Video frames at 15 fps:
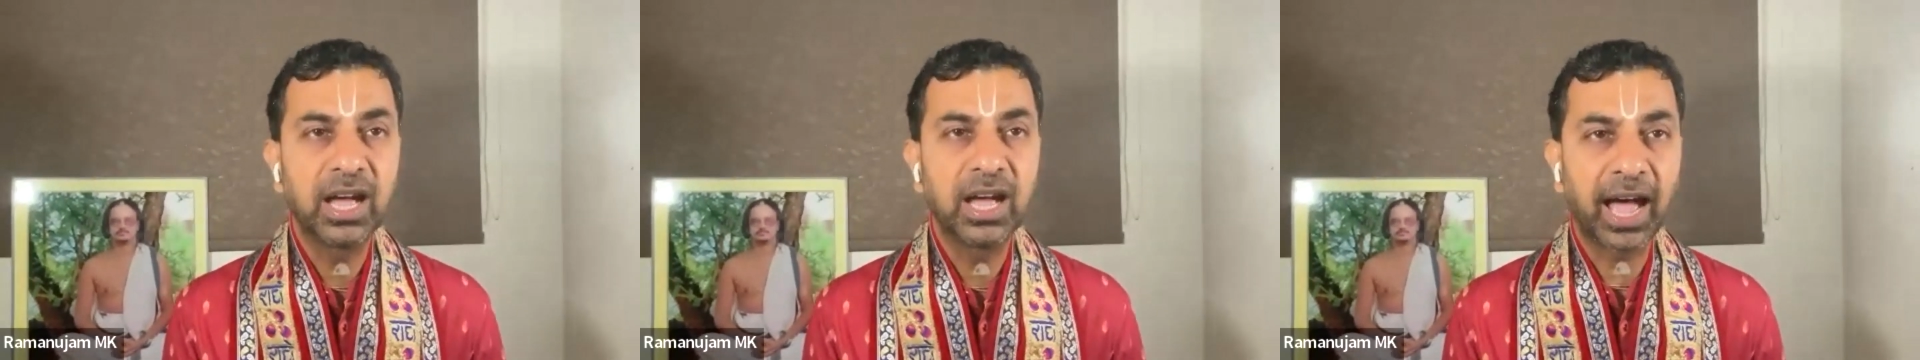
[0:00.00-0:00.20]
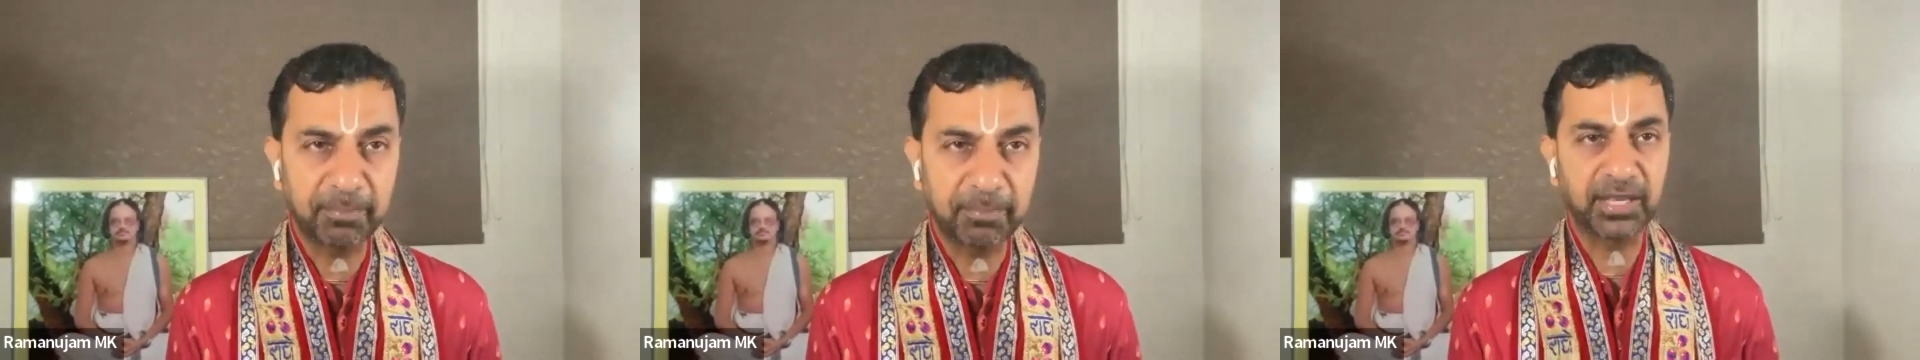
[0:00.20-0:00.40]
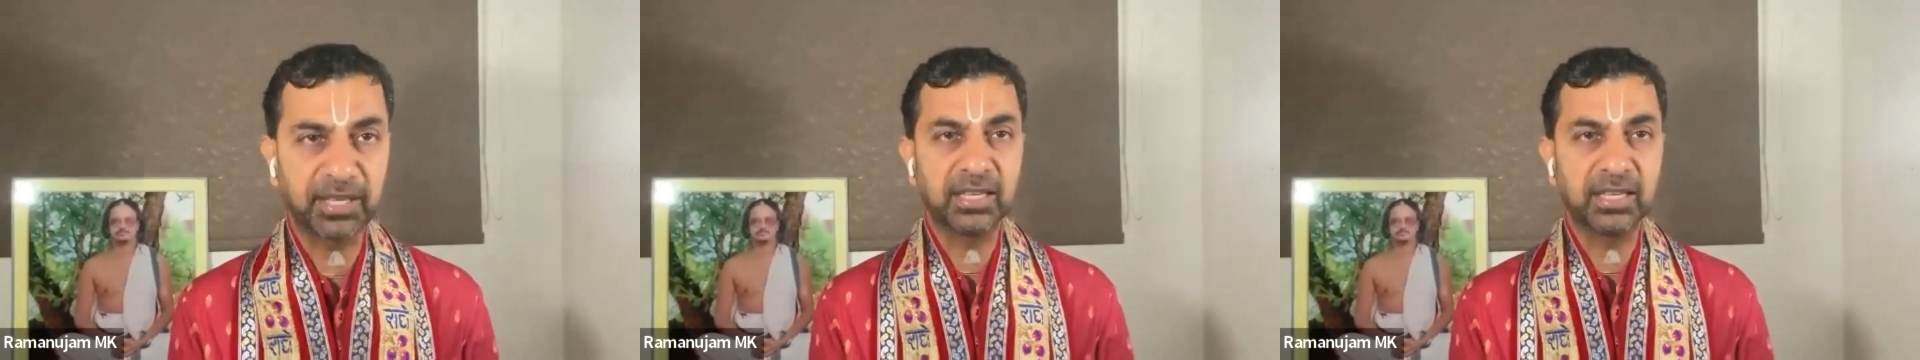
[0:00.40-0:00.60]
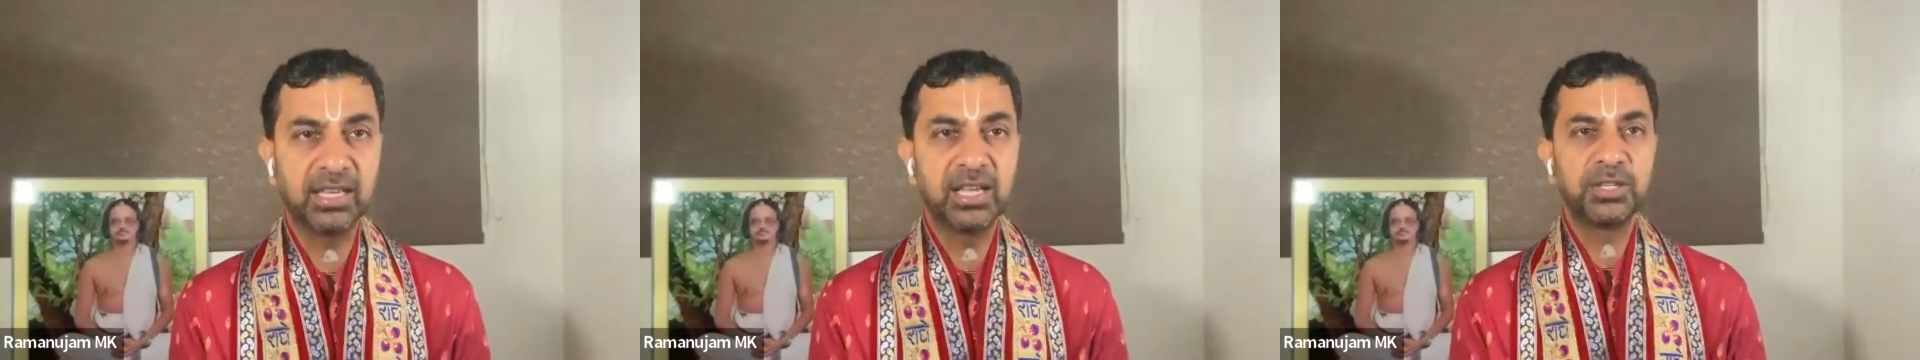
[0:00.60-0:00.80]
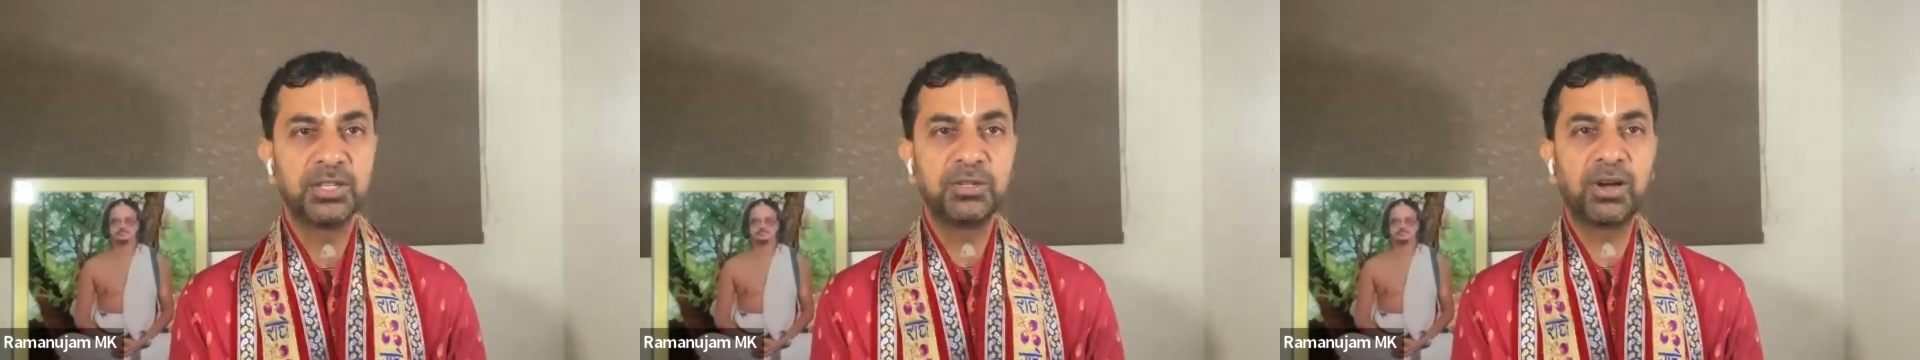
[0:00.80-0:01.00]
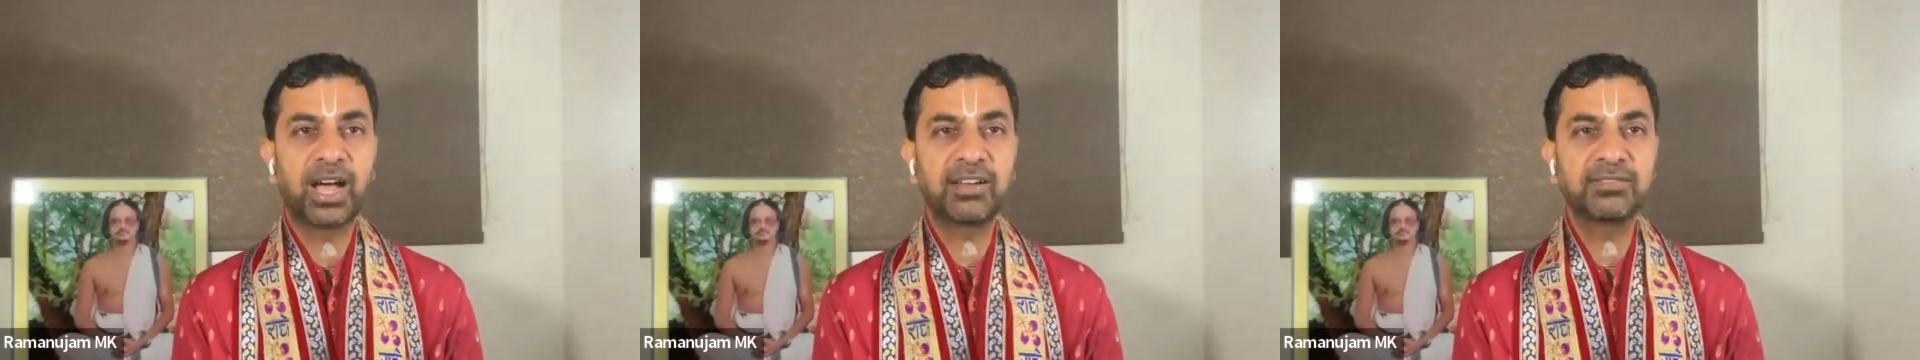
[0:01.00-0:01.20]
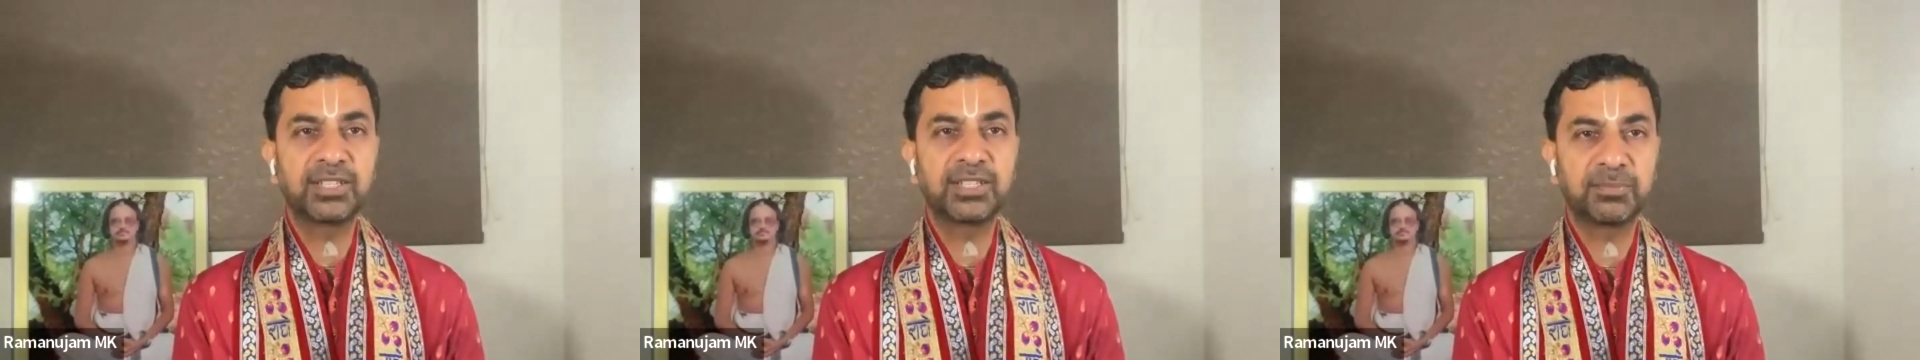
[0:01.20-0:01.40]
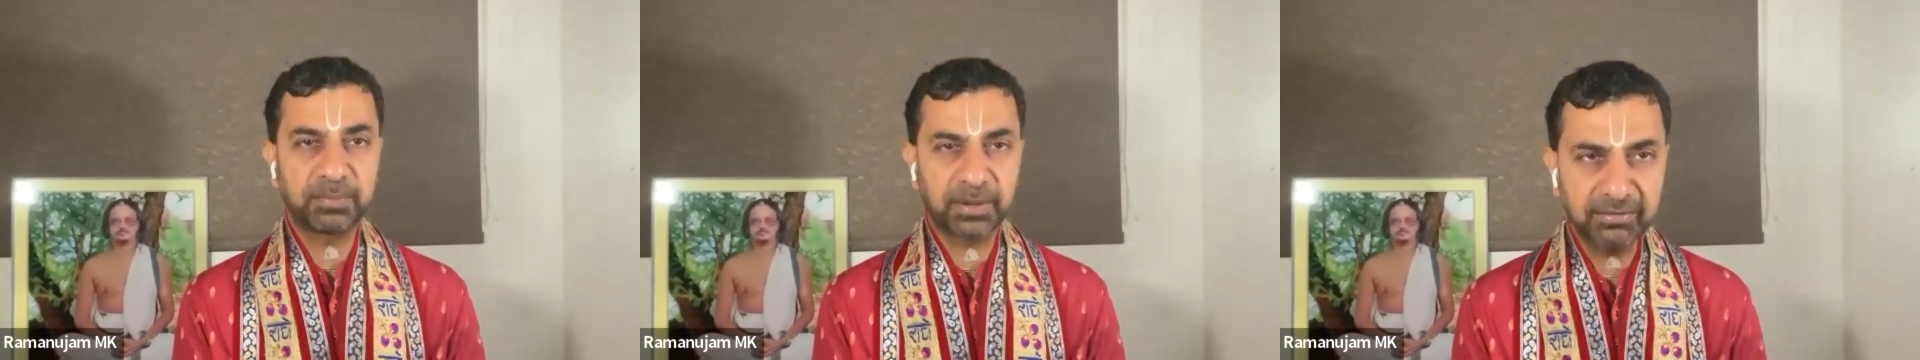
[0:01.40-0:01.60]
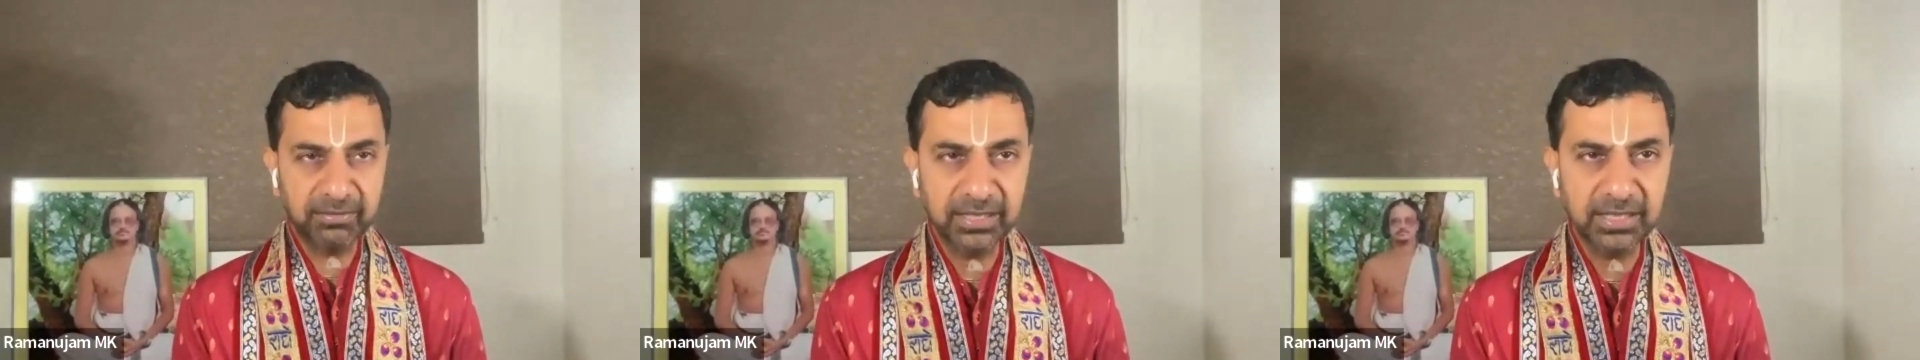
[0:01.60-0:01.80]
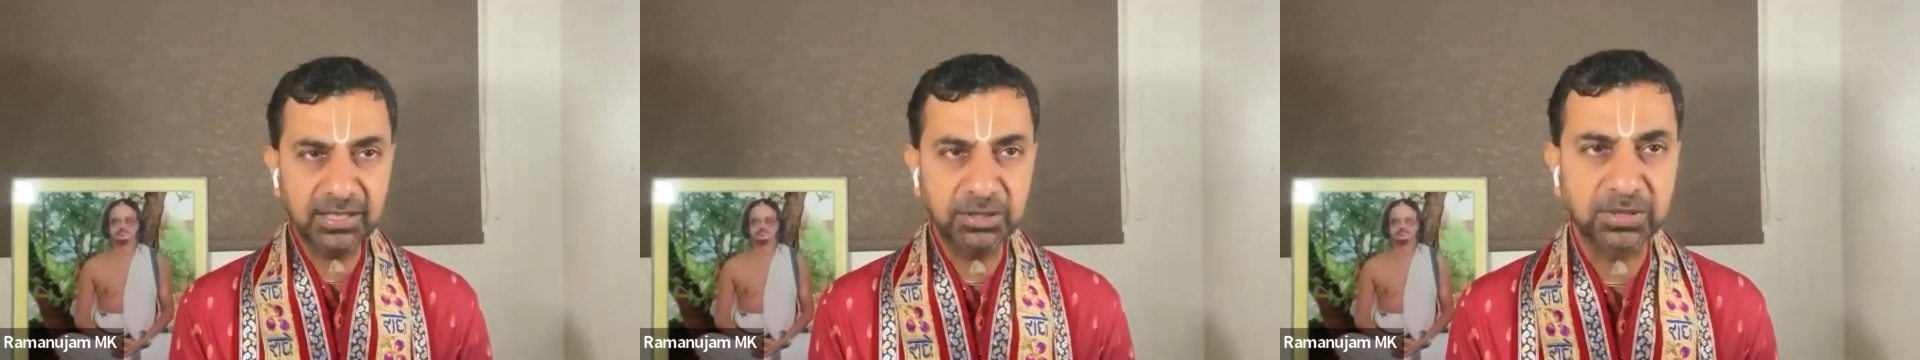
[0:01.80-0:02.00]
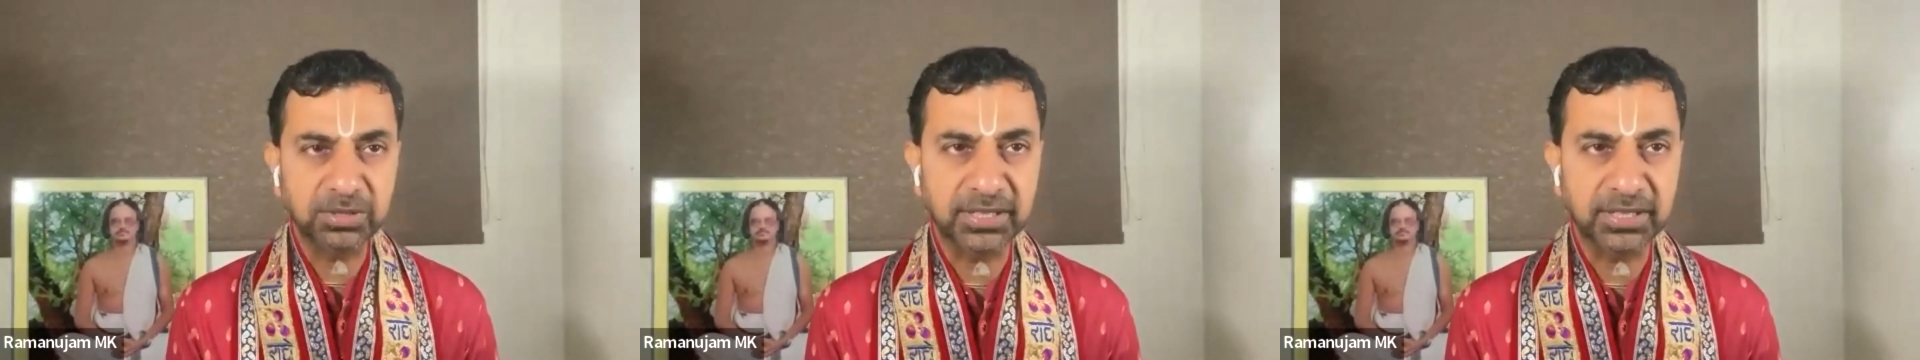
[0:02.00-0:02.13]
happy. You have the power to